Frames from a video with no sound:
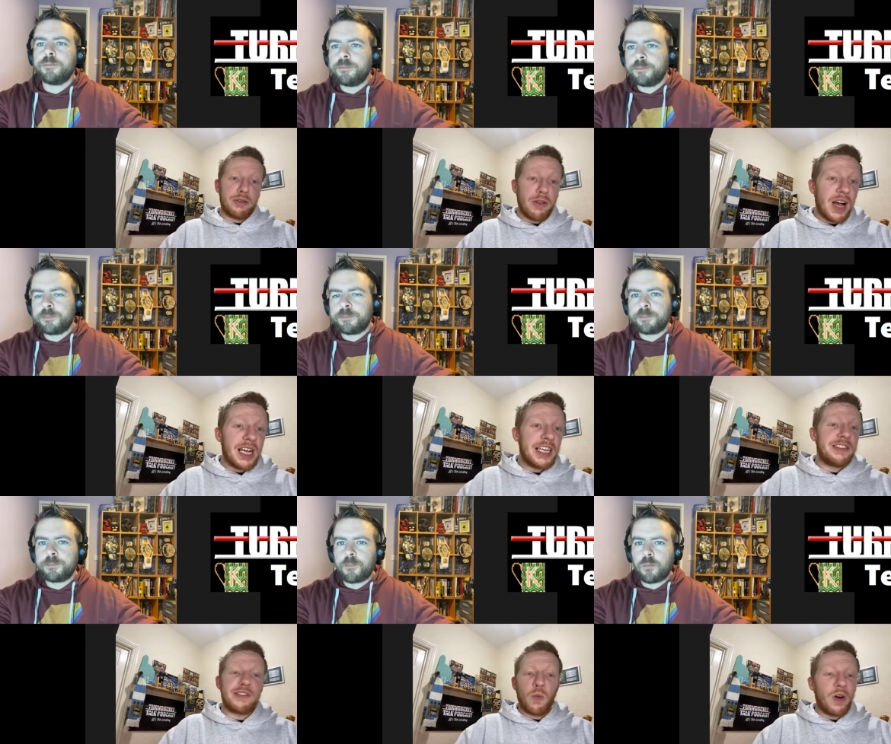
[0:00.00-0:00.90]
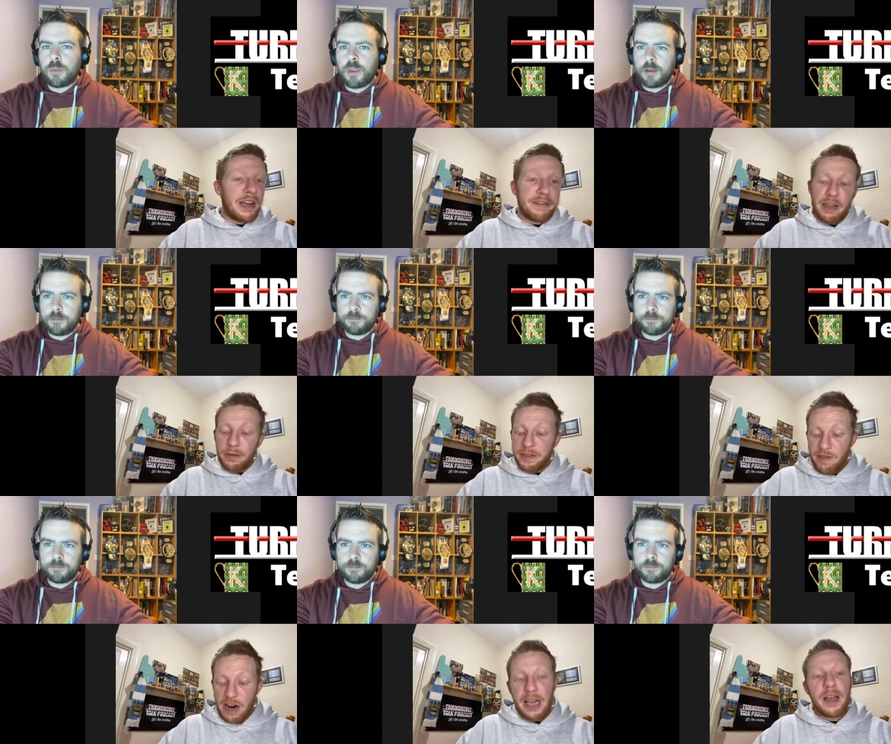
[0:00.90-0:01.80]
Speaker 1: Lies, whatever. I love
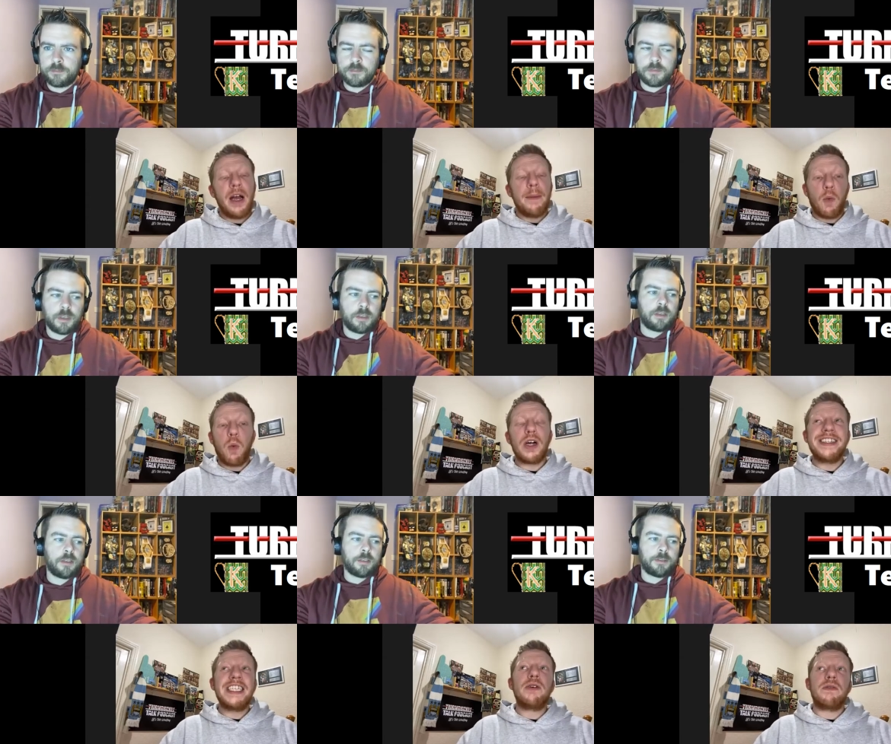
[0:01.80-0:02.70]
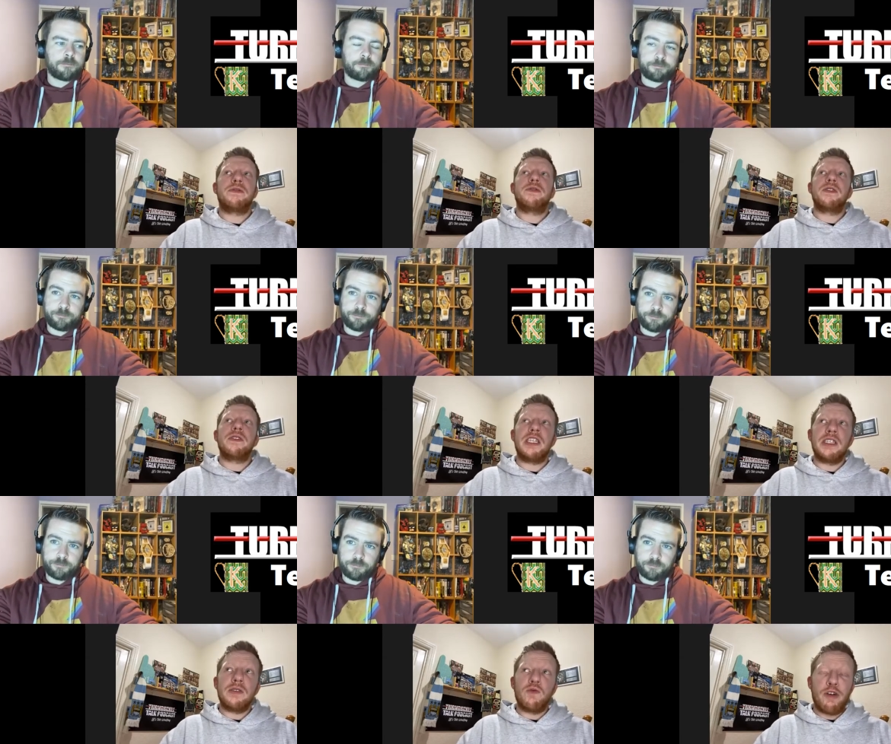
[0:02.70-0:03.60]
it, right? But what has he done for
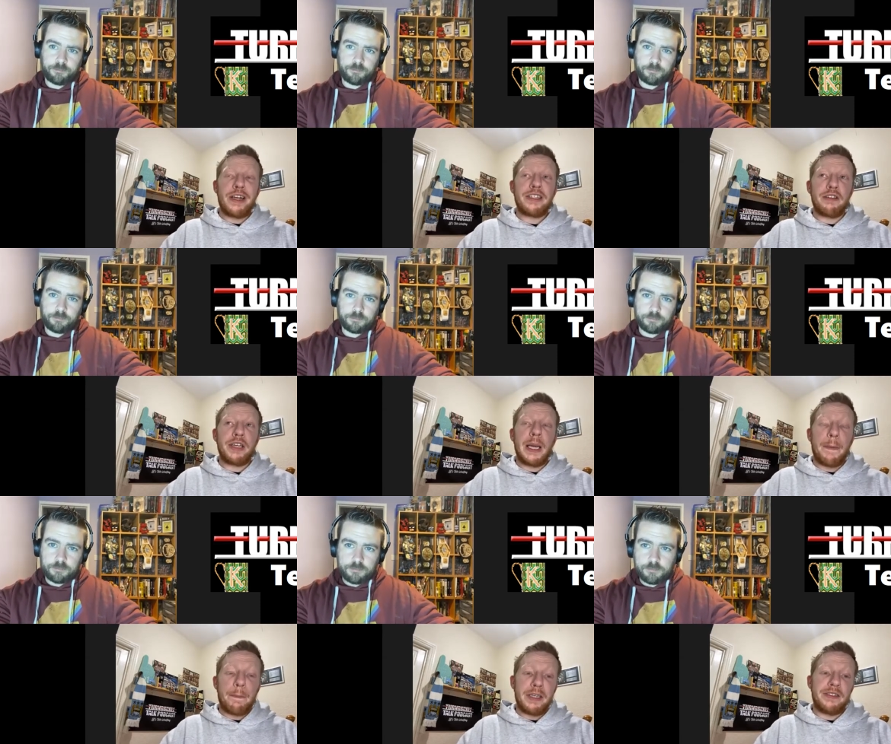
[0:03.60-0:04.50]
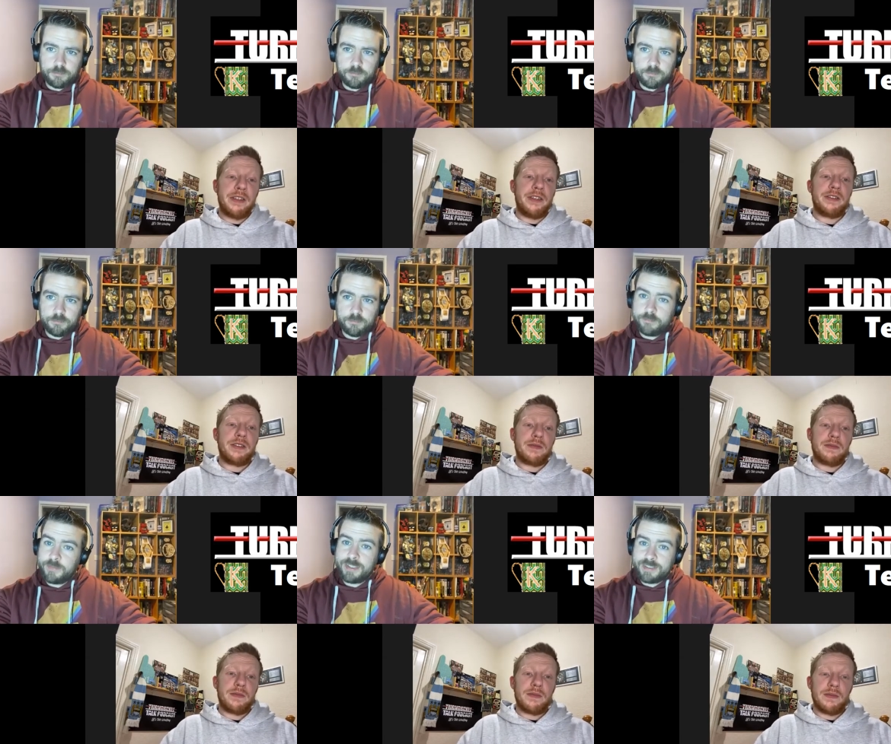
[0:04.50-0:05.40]
the wrestling business?
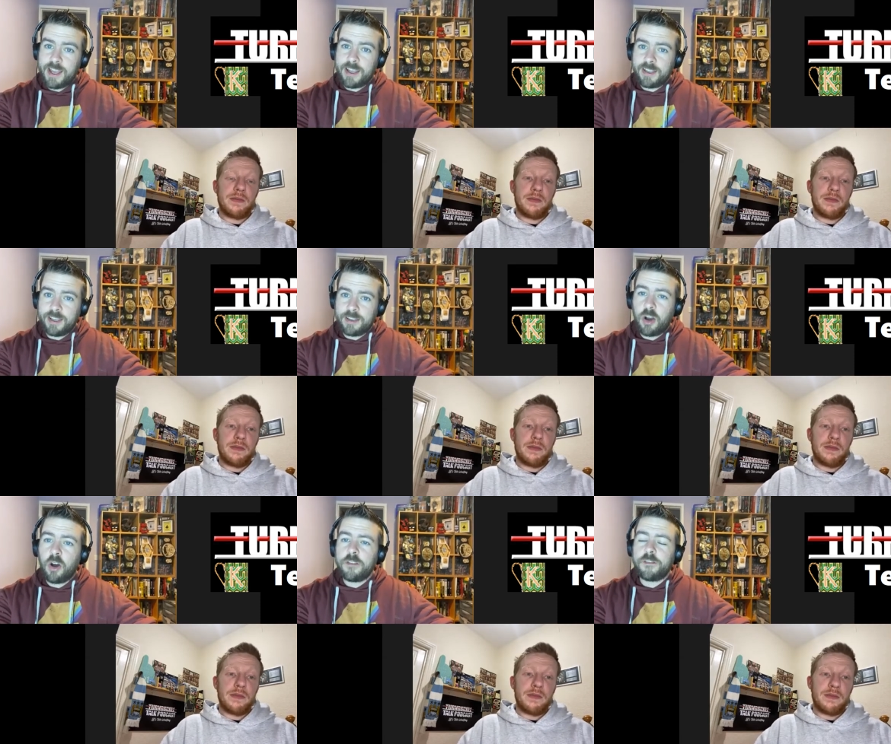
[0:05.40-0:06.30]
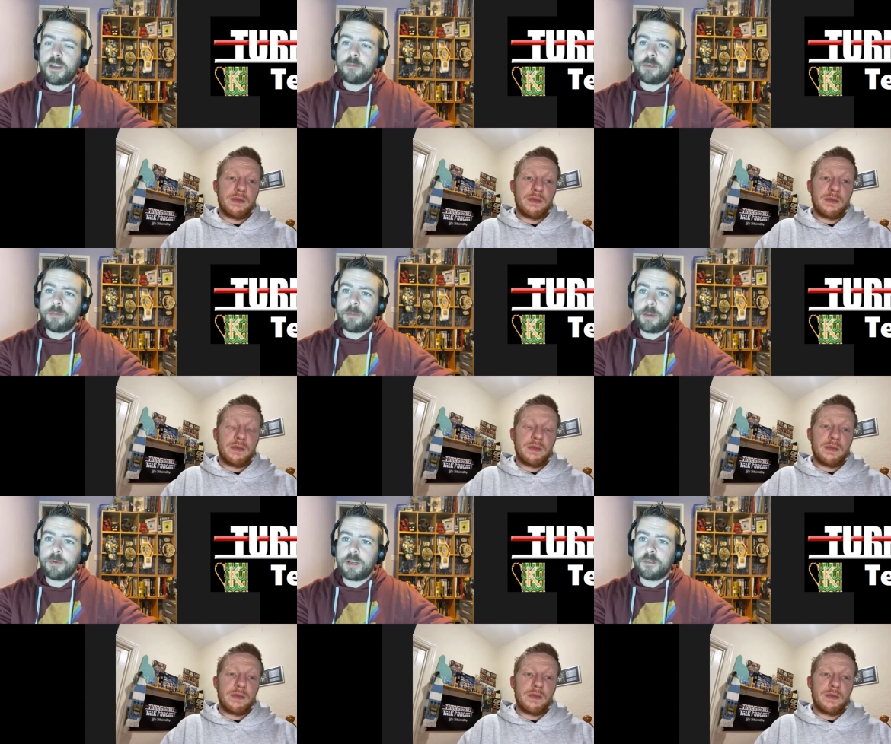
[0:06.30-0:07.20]
Speaker 2: Exactly. The Hall of Fame should be
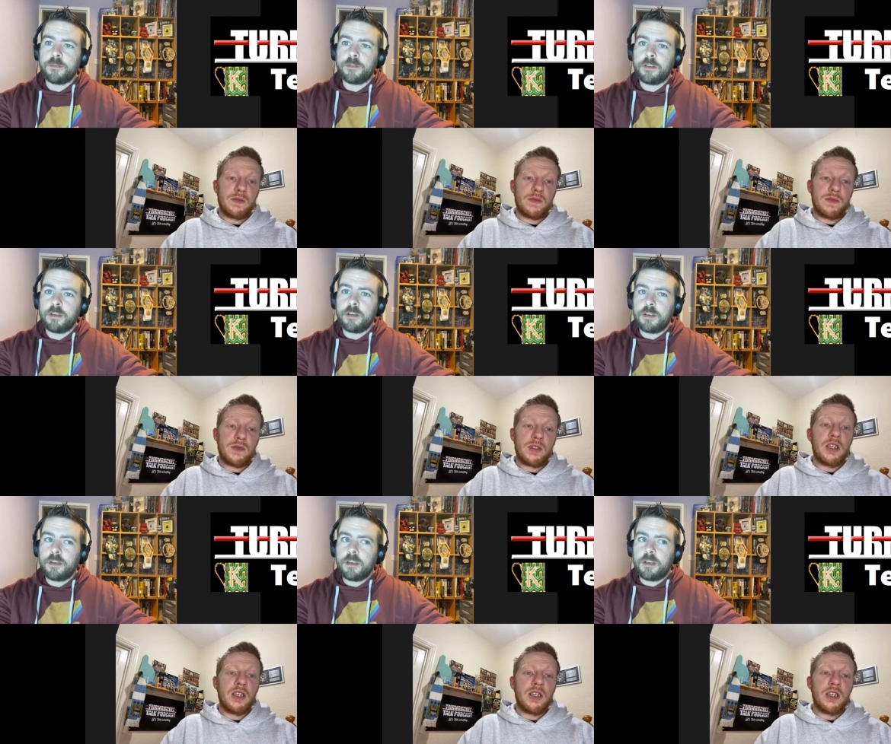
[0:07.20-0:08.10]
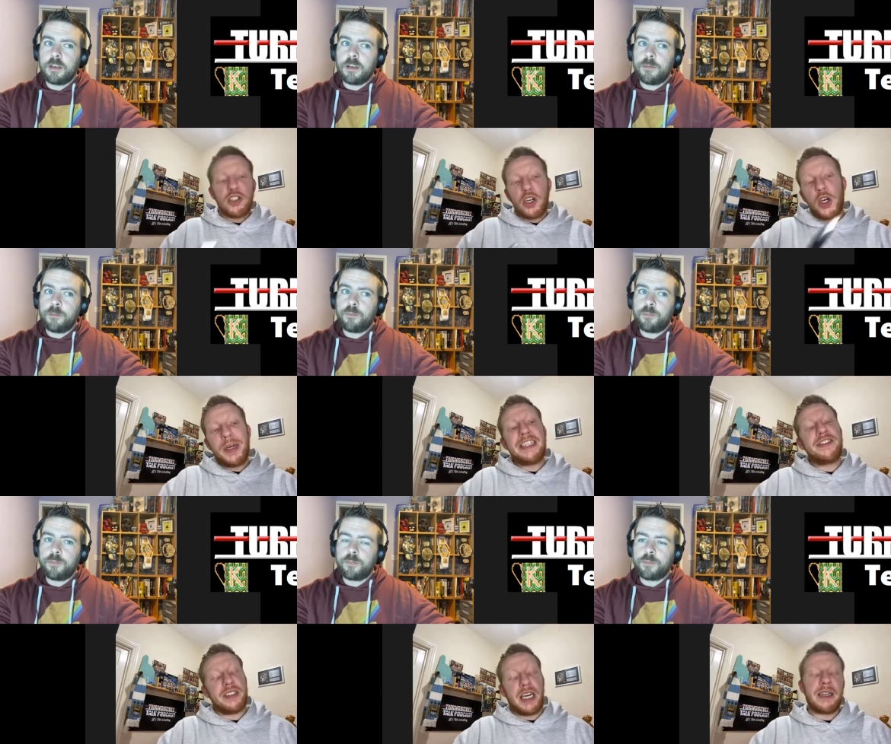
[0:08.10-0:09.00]
people that have. Do
Speaker 1: you know who
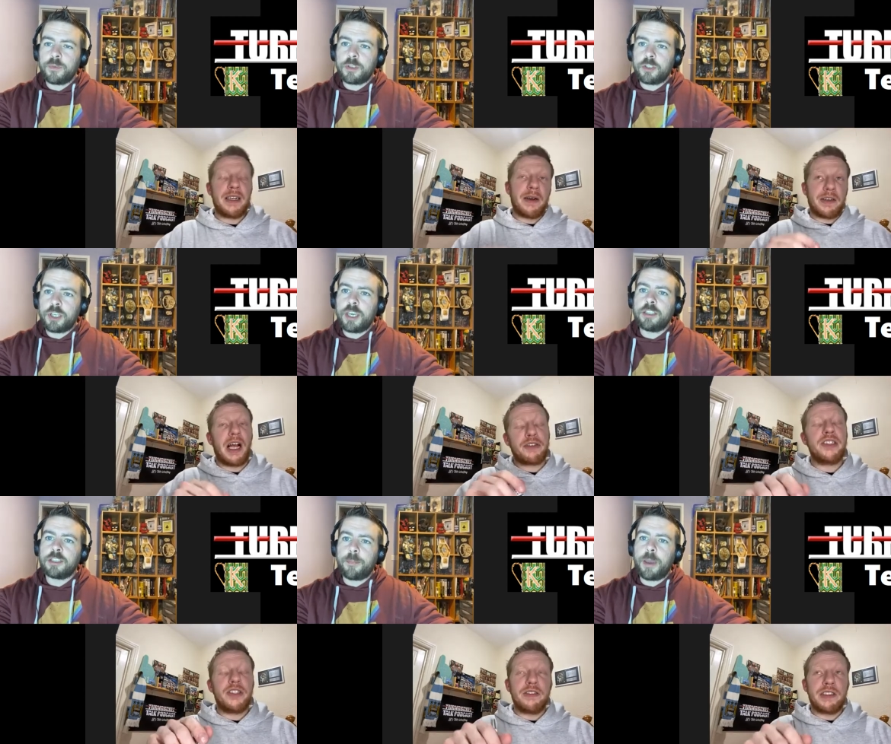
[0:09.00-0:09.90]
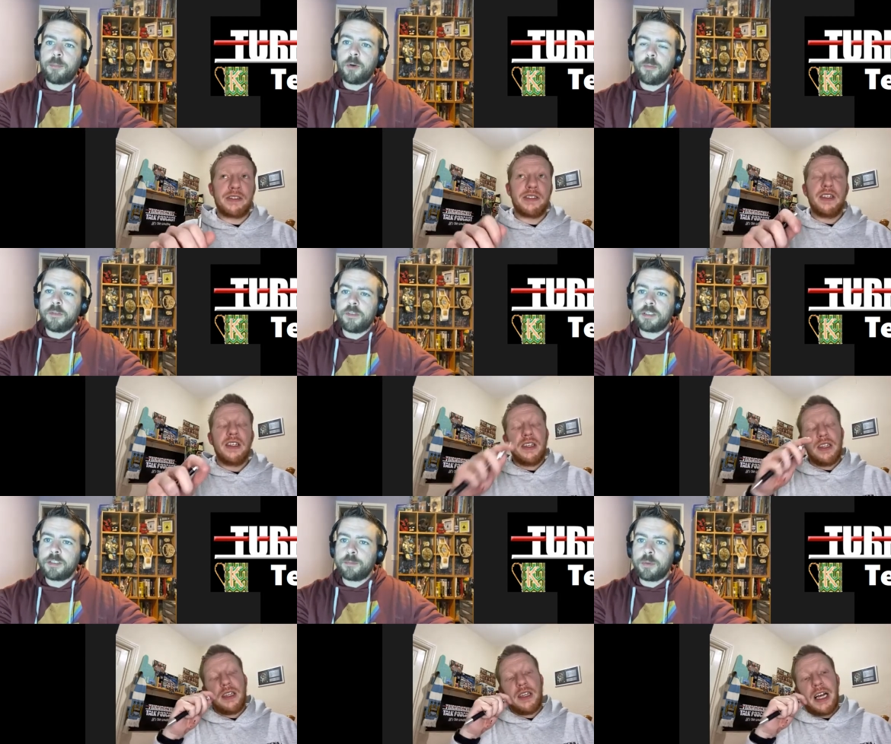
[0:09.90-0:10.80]
isn't? And now changed a big this, moment in
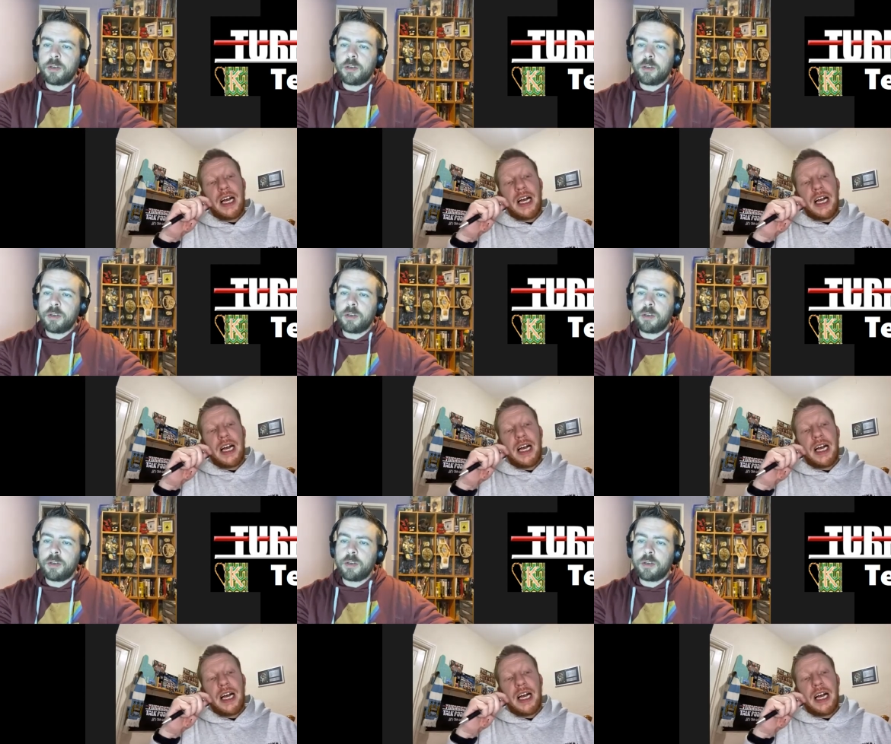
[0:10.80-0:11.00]
wrestling, but